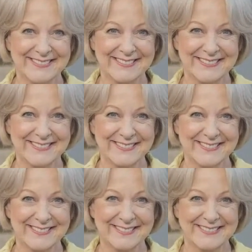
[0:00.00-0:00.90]

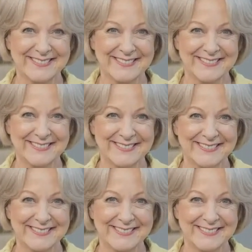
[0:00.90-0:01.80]

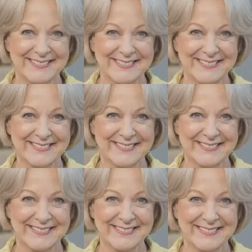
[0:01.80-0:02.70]

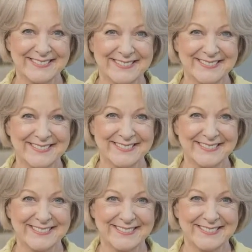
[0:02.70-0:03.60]

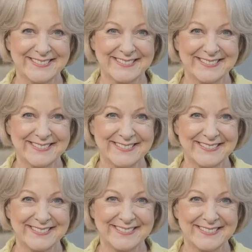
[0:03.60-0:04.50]

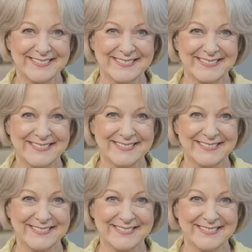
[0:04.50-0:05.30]
Nobody speaks.